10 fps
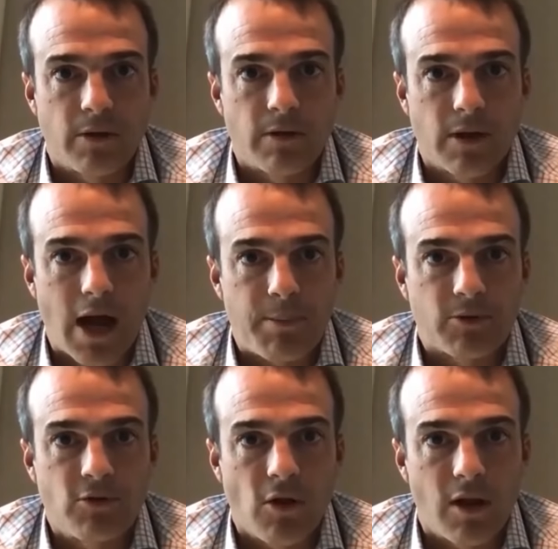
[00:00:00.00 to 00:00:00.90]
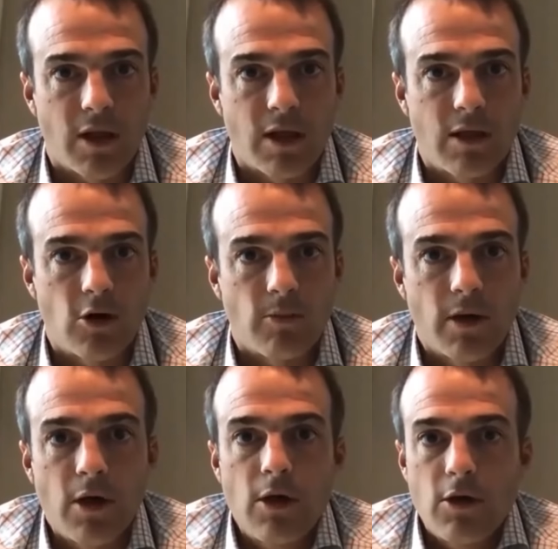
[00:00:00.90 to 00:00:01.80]
But an opportunity to get
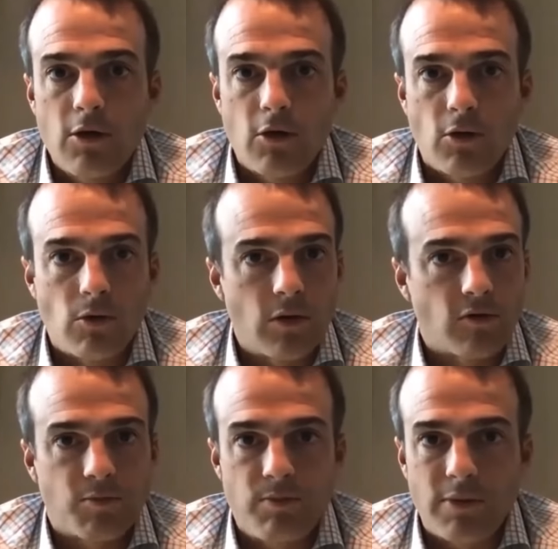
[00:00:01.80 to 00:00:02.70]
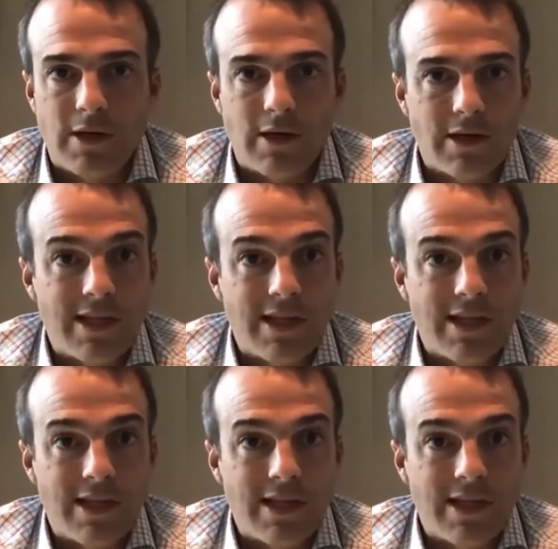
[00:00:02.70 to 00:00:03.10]
him, who is uh,